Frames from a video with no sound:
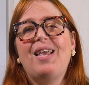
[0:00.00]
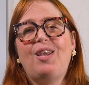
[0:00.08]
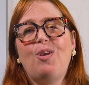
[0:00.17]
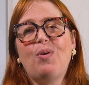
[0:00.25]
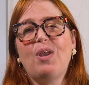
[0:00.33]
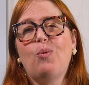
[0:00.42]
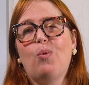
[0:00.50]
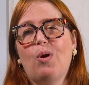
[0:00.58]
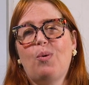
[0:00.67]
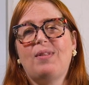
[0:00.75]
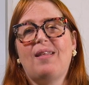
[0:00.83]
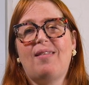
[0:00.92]
You can
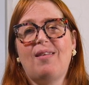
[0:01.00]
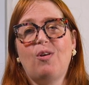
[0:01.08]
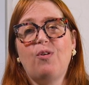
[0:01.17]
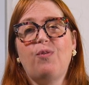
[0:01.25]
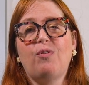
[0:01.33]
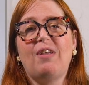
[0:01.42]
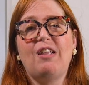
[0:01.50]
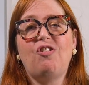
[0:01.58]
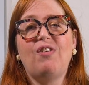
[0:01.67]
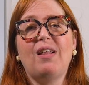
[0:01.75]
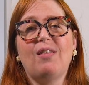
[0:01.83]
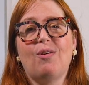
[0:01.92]
work with the Center for
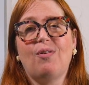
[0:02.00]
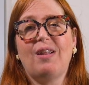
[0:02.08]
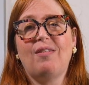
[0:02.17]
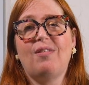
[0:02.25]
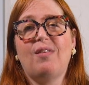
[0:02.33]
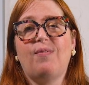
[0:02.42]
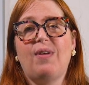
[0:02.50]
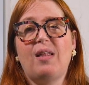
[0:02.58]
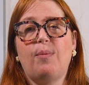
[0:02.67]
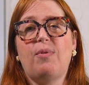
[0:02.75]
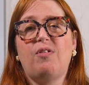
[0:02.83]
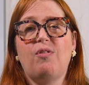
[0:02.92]
Teaching and Learning to
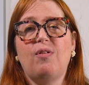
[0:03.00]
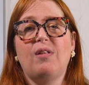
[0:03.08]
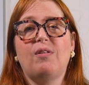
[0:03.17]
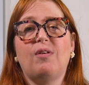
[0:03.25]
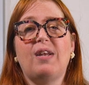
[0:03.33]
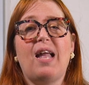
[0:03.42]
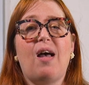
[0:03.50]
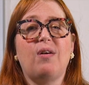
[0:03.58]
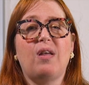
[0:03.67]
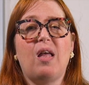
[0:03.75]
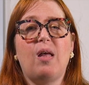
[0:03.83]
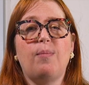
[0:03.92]
develop student learning
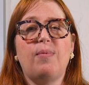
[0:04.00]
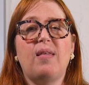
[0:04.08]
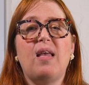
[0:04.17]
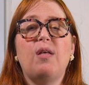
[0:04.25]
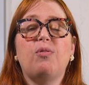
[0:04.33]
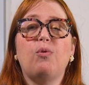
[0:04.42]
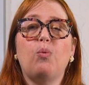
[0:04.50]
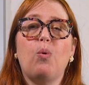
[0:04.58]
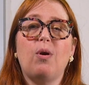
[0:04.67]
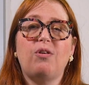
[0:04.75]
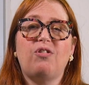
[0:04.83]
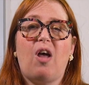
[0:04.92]
outcomes through
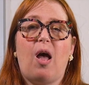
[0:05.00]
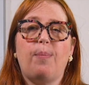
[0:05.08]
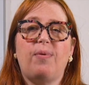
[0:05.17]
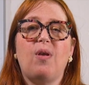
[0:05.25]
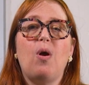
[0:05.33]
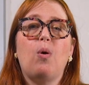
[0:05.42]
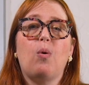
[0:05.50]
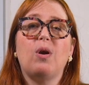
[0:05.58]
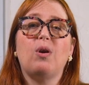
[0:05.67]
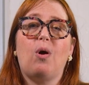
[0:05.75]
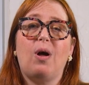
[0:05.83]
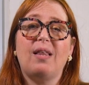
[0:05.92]
workshops or
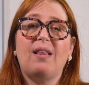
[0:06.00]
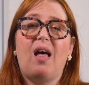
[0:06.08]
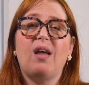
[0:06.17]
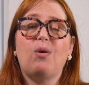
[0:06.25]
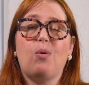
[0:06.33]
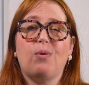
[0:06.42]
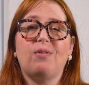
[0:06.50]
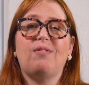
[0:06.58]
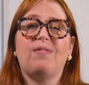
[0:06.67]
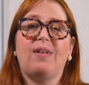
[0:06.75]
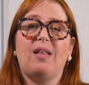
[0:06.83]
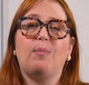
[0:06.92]
an online course
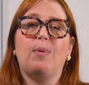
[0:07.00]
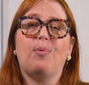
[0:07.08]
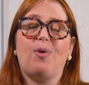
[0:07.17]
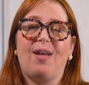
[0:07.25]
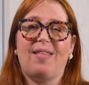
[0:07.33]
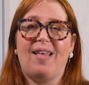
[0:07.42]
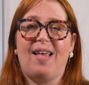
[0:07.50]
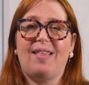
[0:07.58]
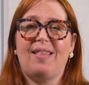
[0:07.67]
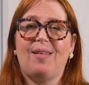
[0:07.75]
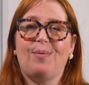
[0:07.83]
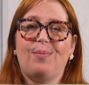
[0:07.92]
development process.